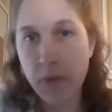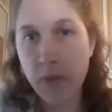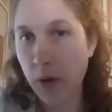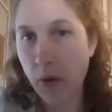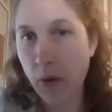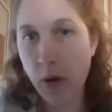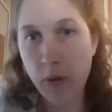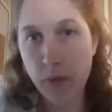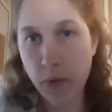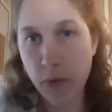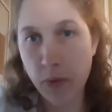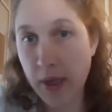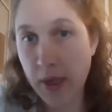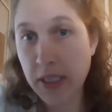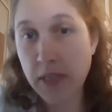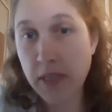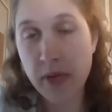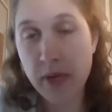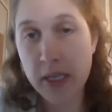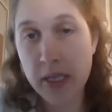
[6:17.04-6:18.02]
you know the
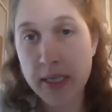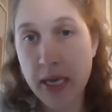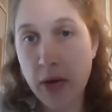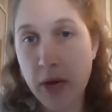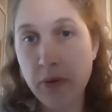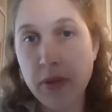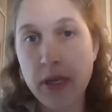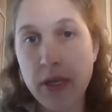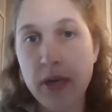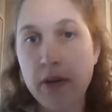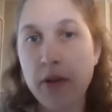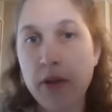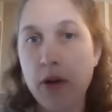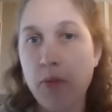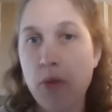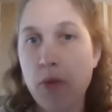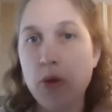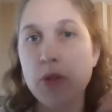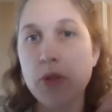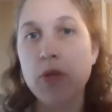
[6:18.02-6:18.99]
rest of us out there
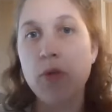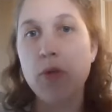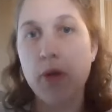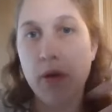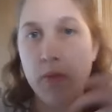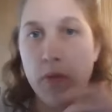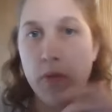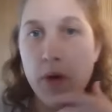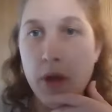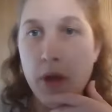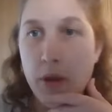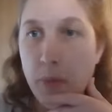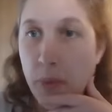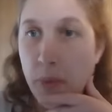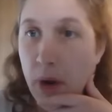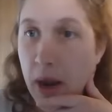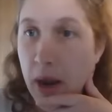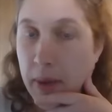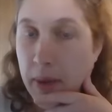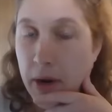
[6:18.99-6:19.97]
that are mostly working with
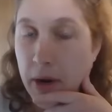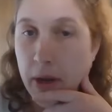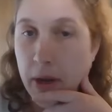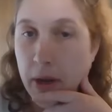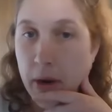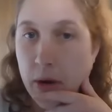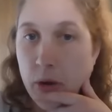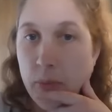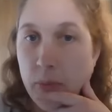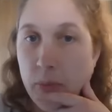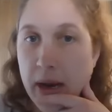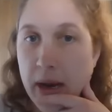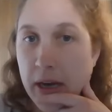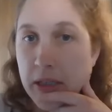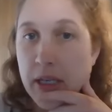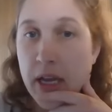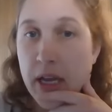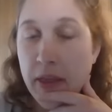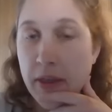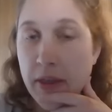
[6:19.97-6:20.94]
primary home
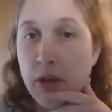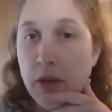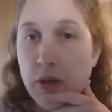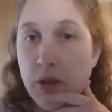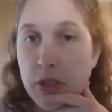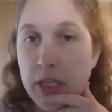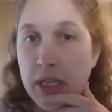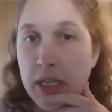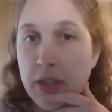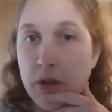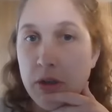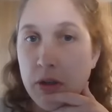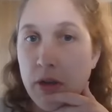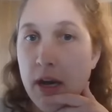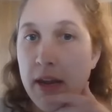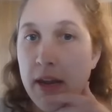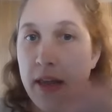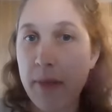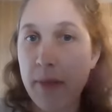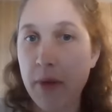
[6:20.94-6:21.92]
buyers and i think you just answered a
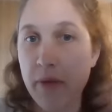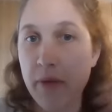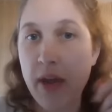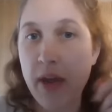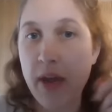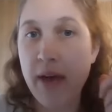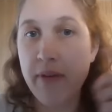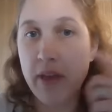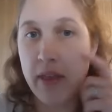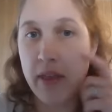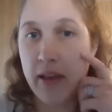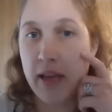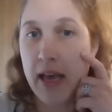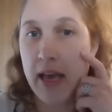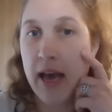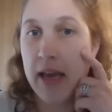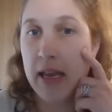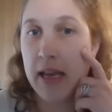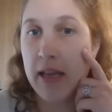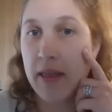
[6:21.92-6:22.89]
lot of that but if you have anything
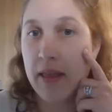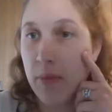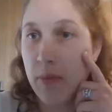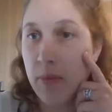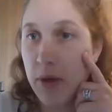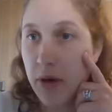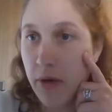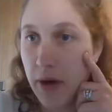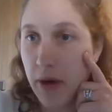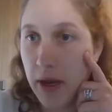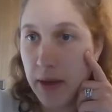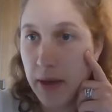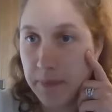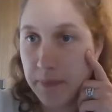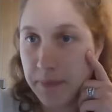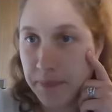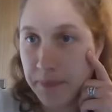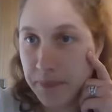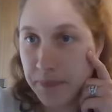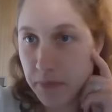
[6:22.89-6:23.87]
to add in that'd be
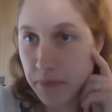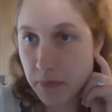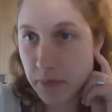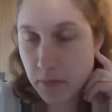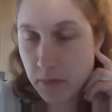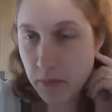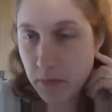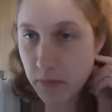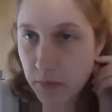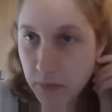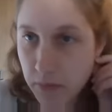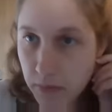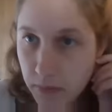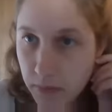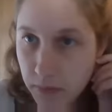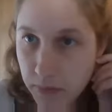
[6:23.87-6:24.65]
great i